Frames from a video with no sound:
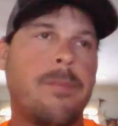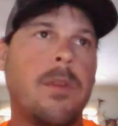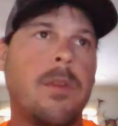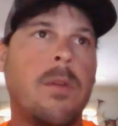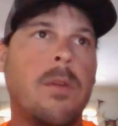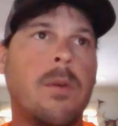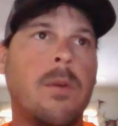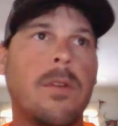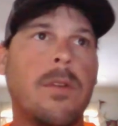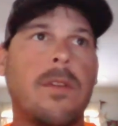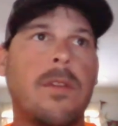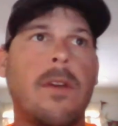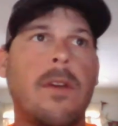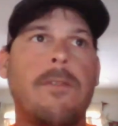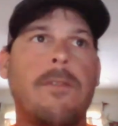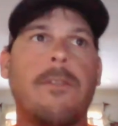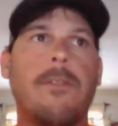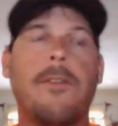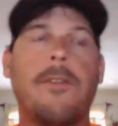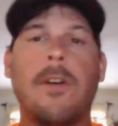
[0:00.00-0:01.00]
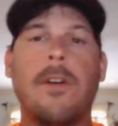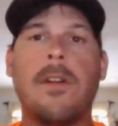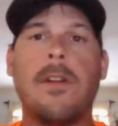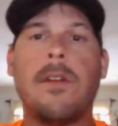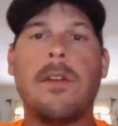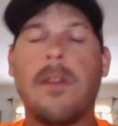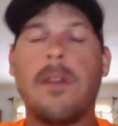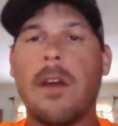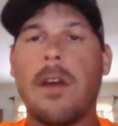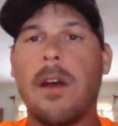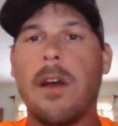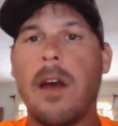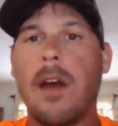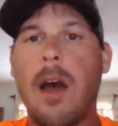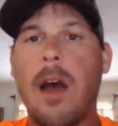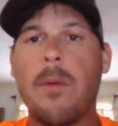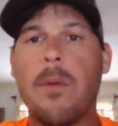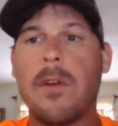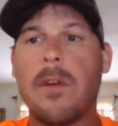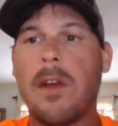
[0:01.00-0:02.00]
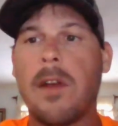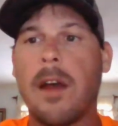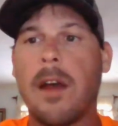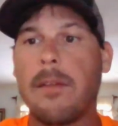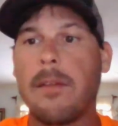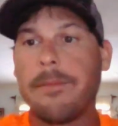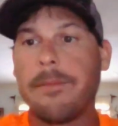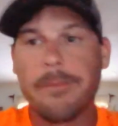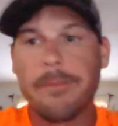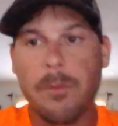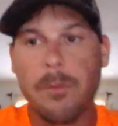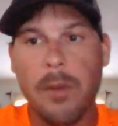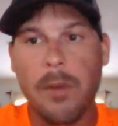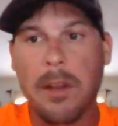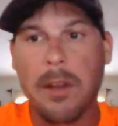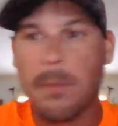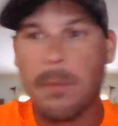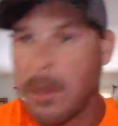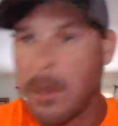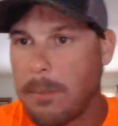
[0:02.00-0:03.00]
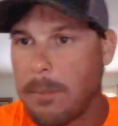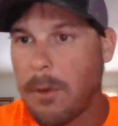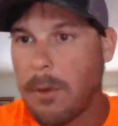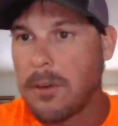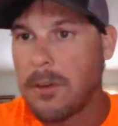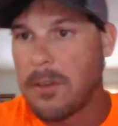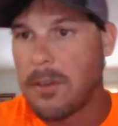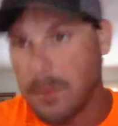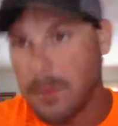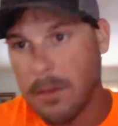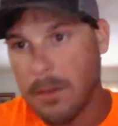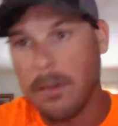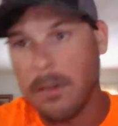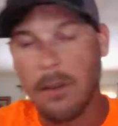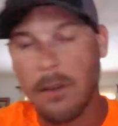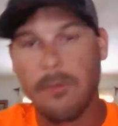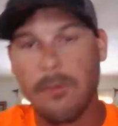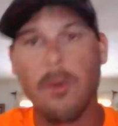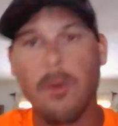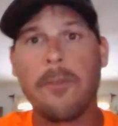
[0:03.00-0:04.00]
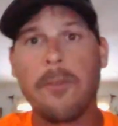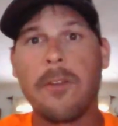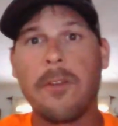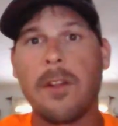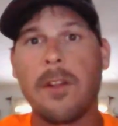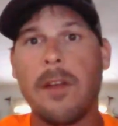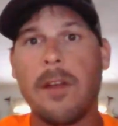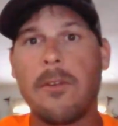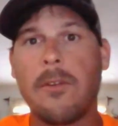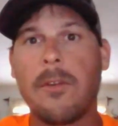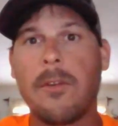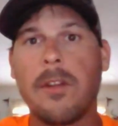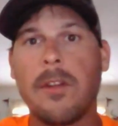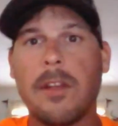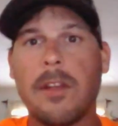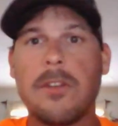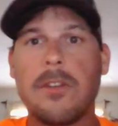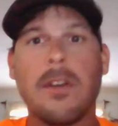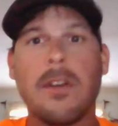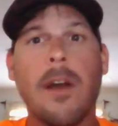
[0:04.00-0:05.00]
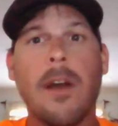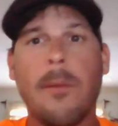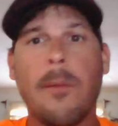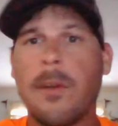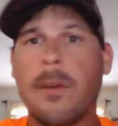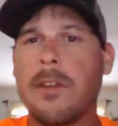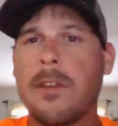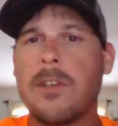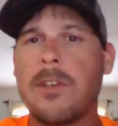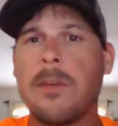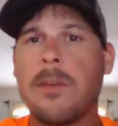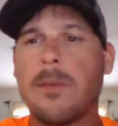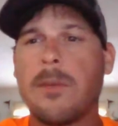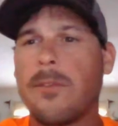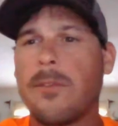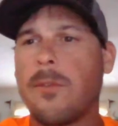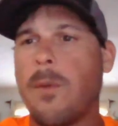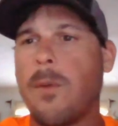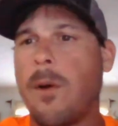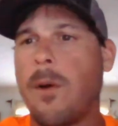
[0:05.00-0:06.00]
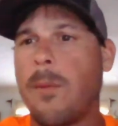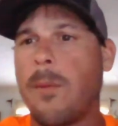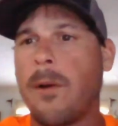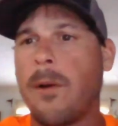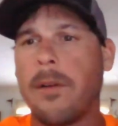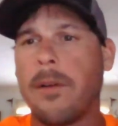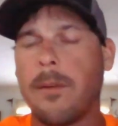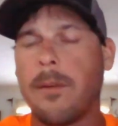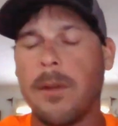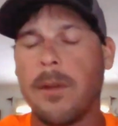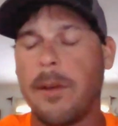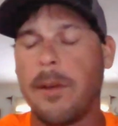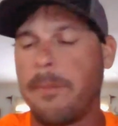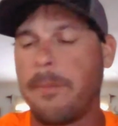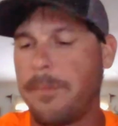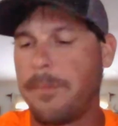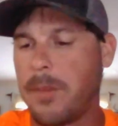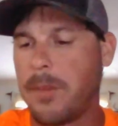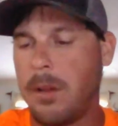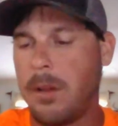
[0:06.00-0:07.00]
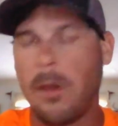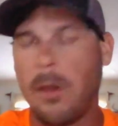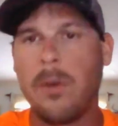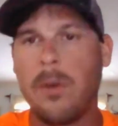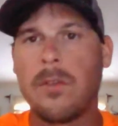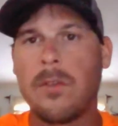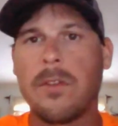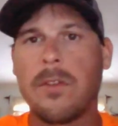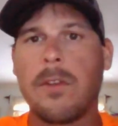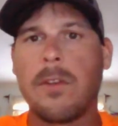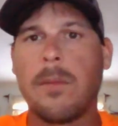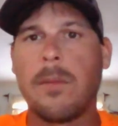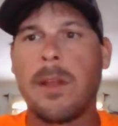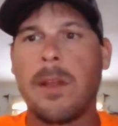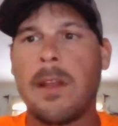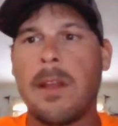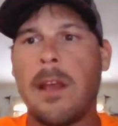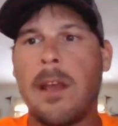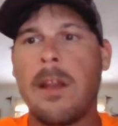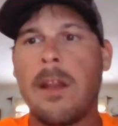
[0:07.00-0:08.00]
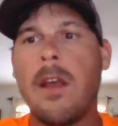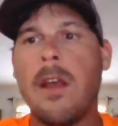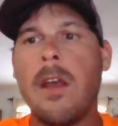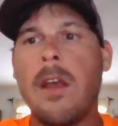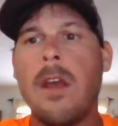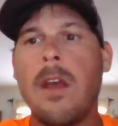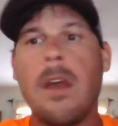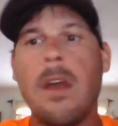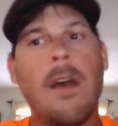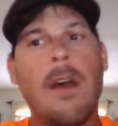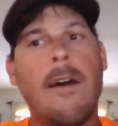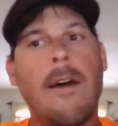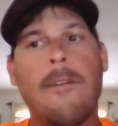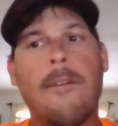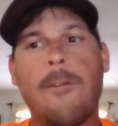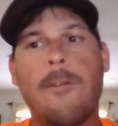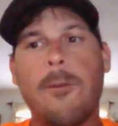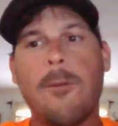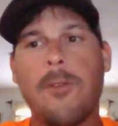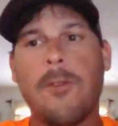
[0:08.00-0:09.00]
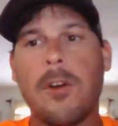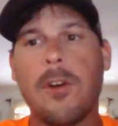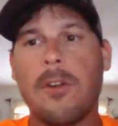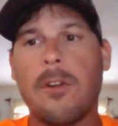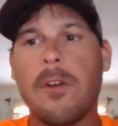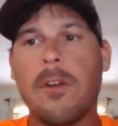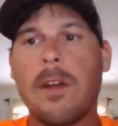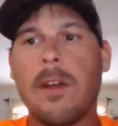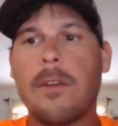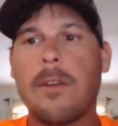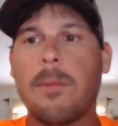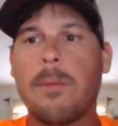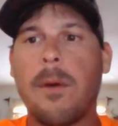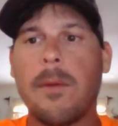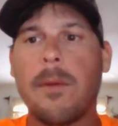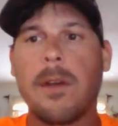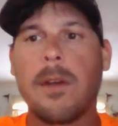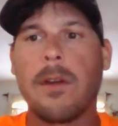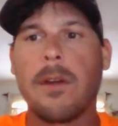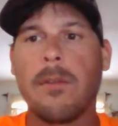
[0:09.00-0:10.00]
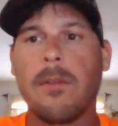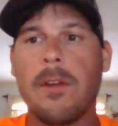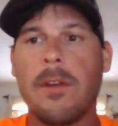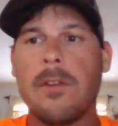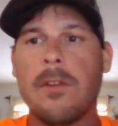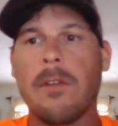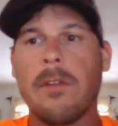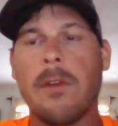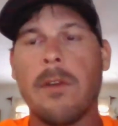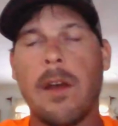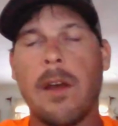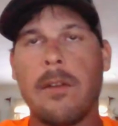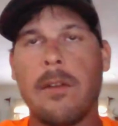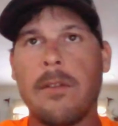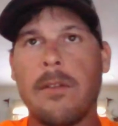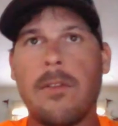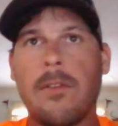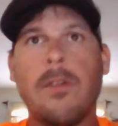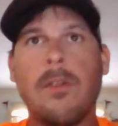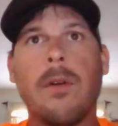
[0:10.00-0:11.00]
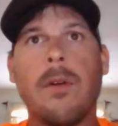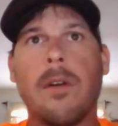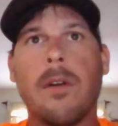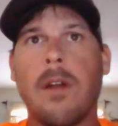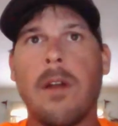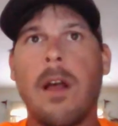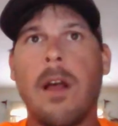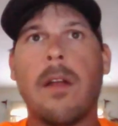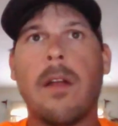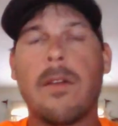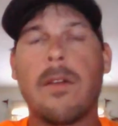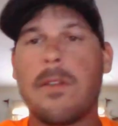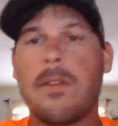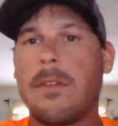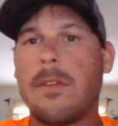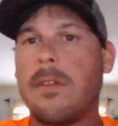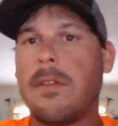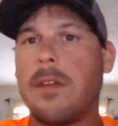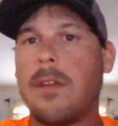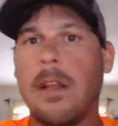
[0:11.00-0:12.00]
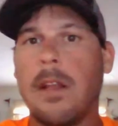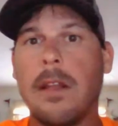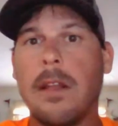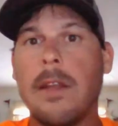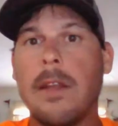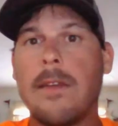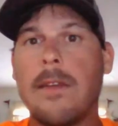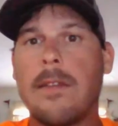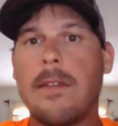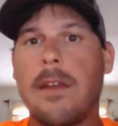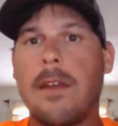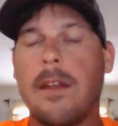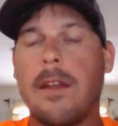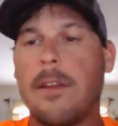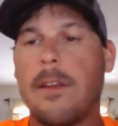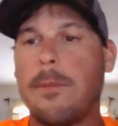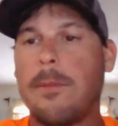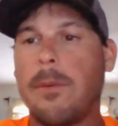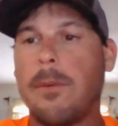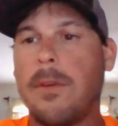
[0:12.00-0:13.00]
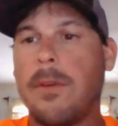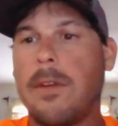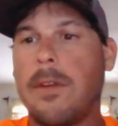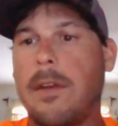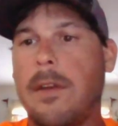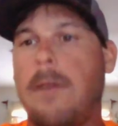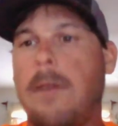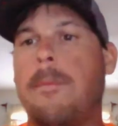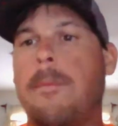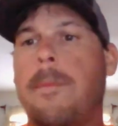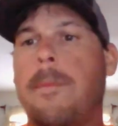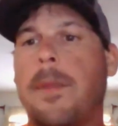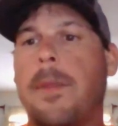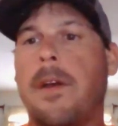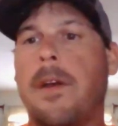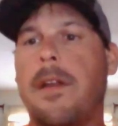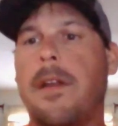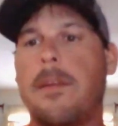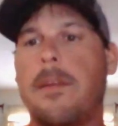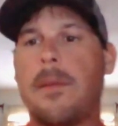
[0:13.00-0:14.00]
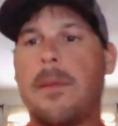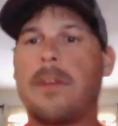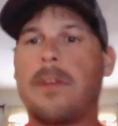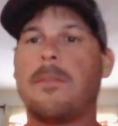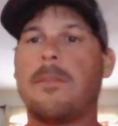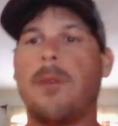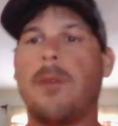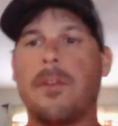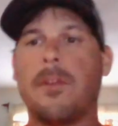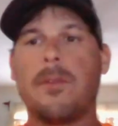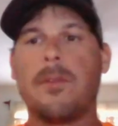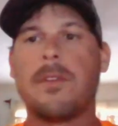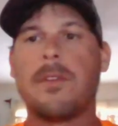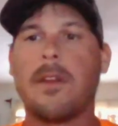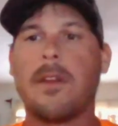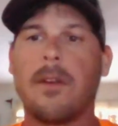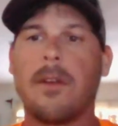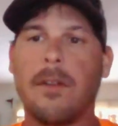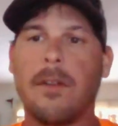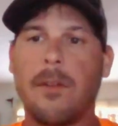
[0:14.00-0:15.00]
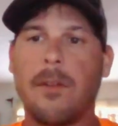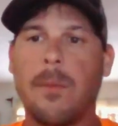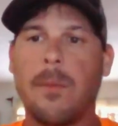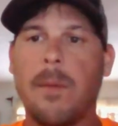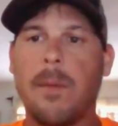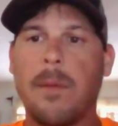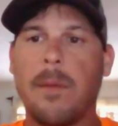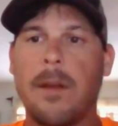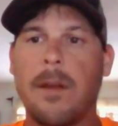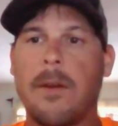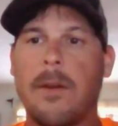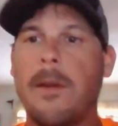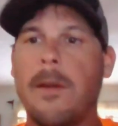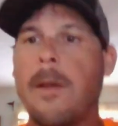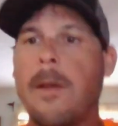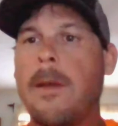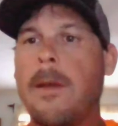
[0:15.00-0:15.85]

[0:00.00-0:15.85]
doing stuff for fun, I would not recommend purchasing a 4-foot level unless you got one of the cheap ones from Walmart or Lowe's or something like that. 4-foot crick is probably going to run you around $200 at least at this point in time. They make some other ones that are a little bit better.